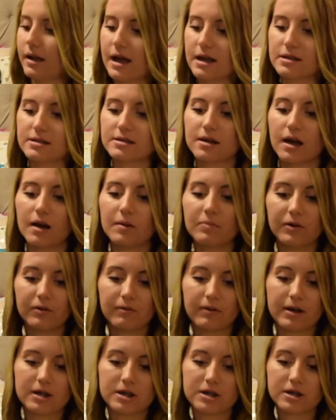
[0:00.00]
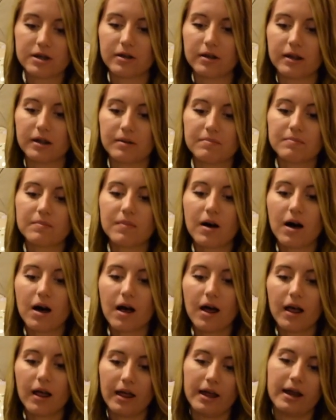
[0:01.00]
last stop we went to the
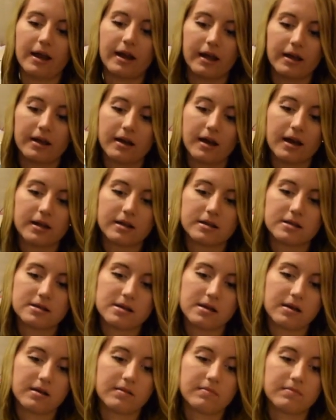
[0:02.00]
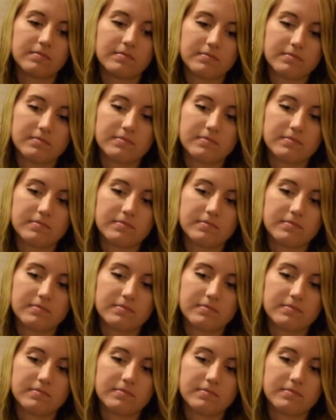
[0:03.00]
mall and I got some